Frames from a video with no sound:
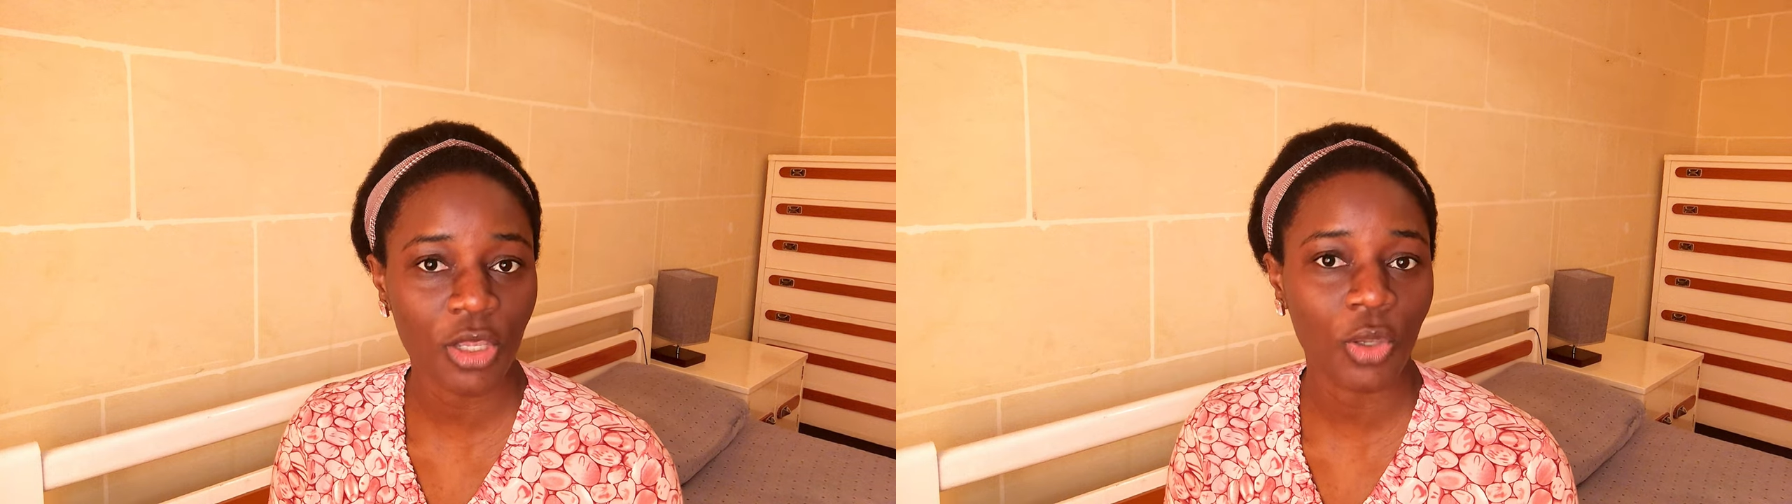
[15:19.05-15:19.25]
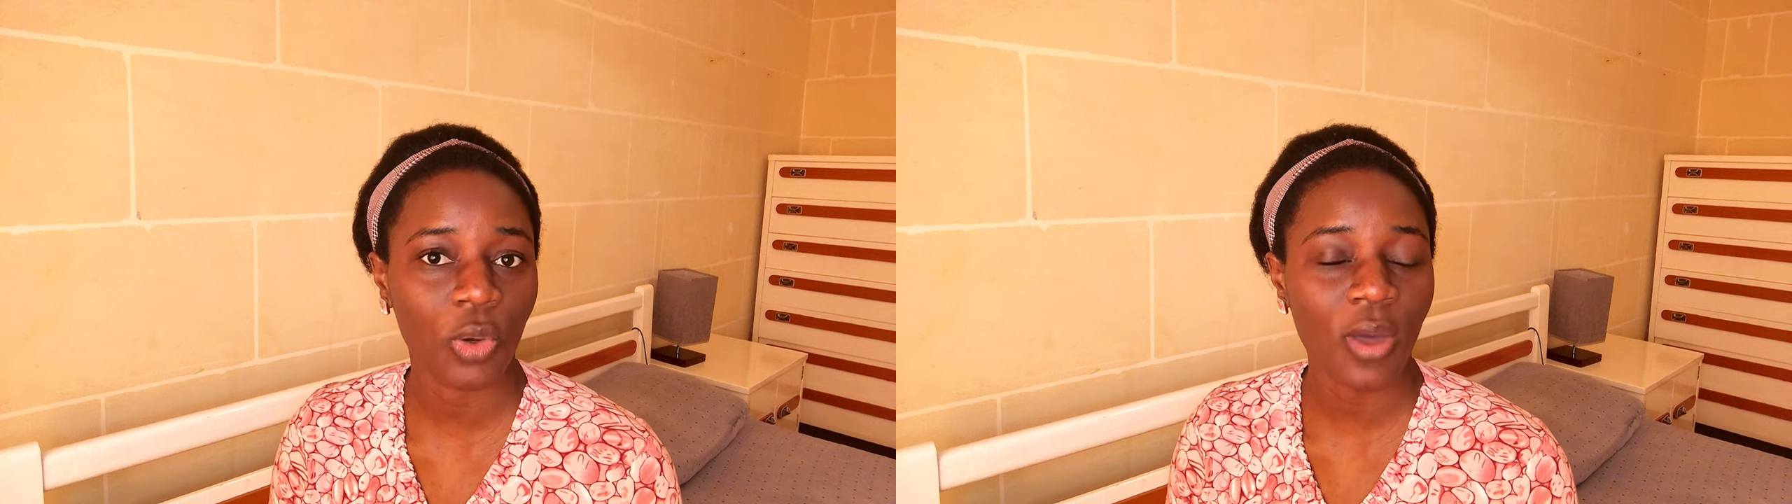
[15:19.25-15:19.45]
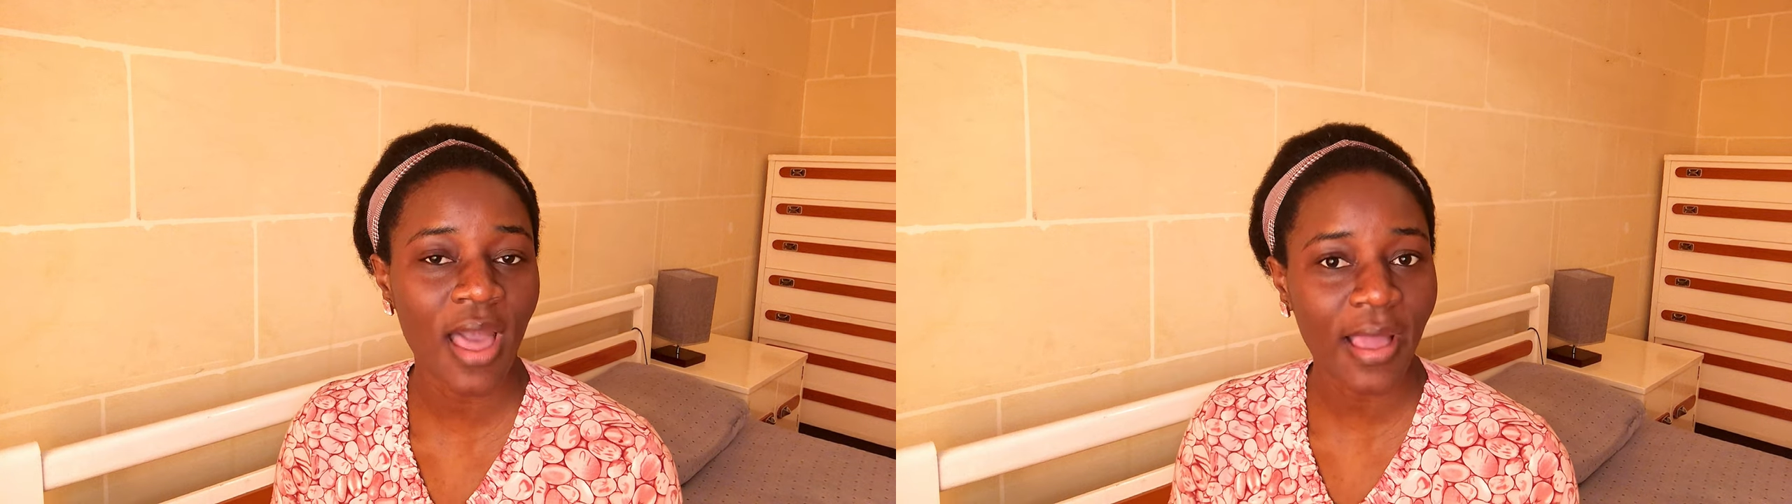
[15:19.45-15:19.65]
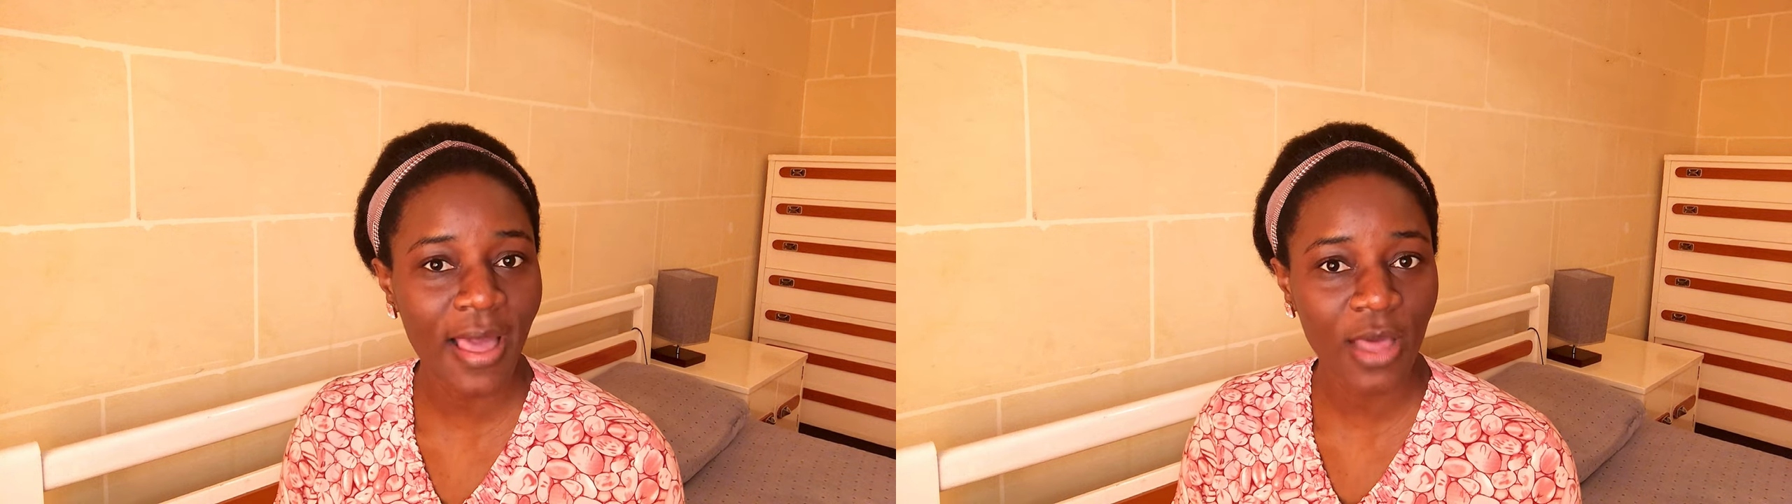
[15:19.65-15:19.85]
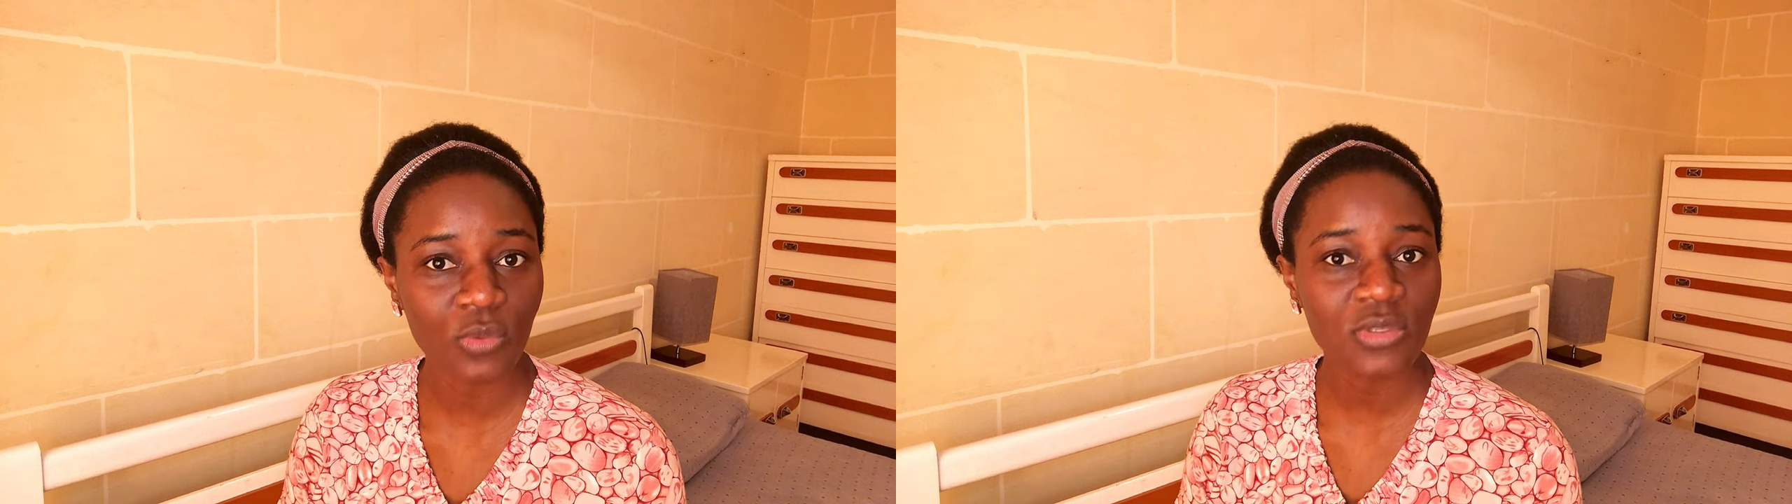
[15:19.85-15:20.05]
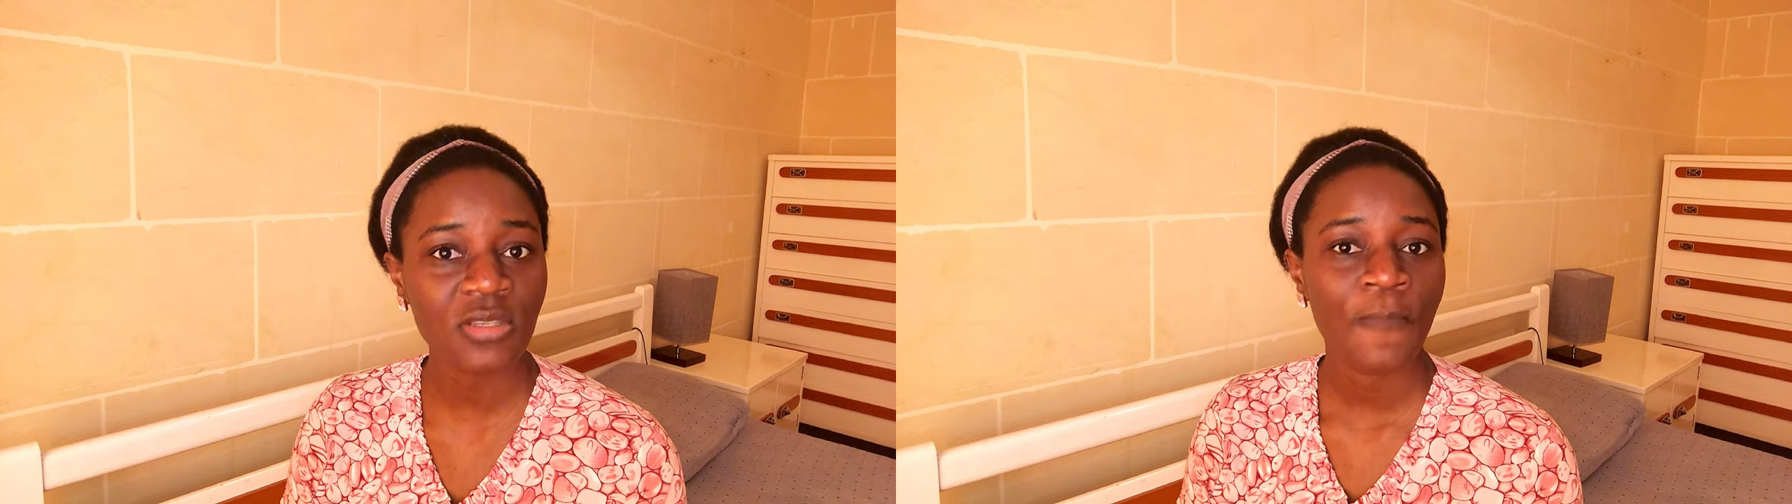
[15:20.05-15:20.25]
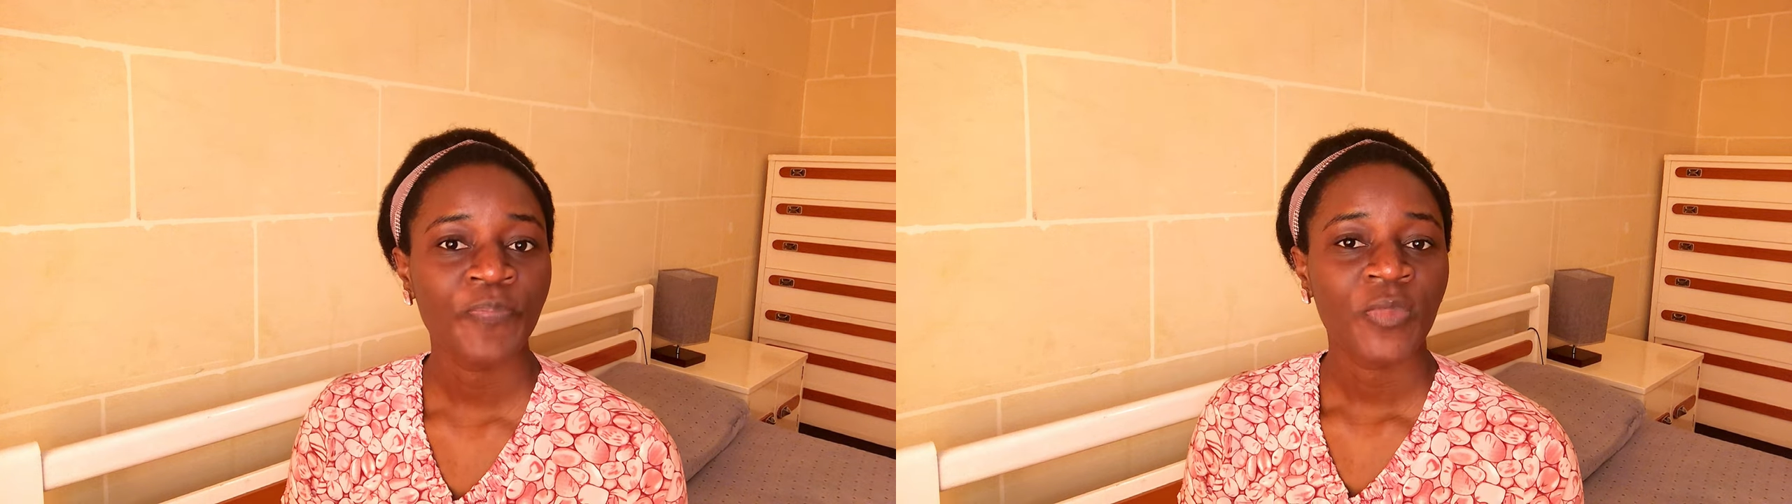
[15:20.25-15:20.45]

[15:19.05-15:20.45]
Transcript: in your account.